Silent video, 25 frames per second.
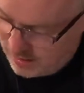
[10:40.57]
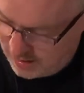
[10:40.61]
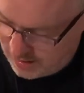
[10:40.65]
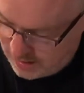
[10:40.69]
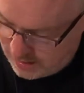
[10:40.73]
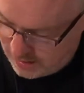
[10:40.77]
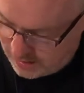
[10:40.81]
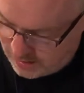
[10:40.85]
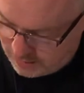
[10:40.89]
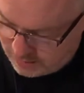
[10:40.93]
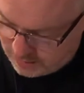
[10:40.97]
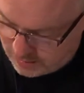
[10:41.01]

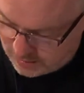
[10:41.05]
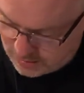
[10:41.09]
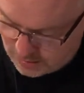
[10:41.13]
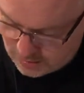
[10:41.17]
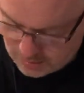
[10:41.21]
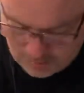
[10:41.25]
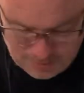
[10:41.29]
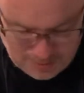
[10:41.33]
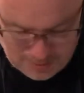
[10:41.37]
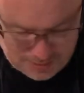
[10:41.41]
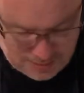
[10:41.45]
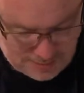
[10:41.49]
I don't want to talk
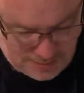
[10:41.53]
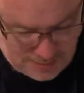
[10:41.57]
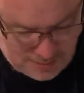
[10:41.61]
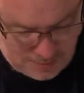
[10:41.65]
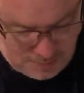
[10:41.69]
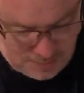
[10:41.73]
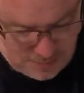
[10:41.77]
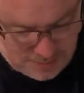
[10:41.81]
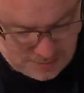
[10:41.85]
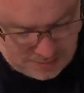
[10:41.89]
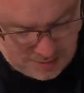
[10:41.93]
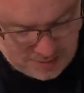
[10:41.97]
about
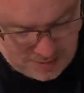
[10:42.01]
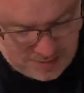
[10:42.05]
that.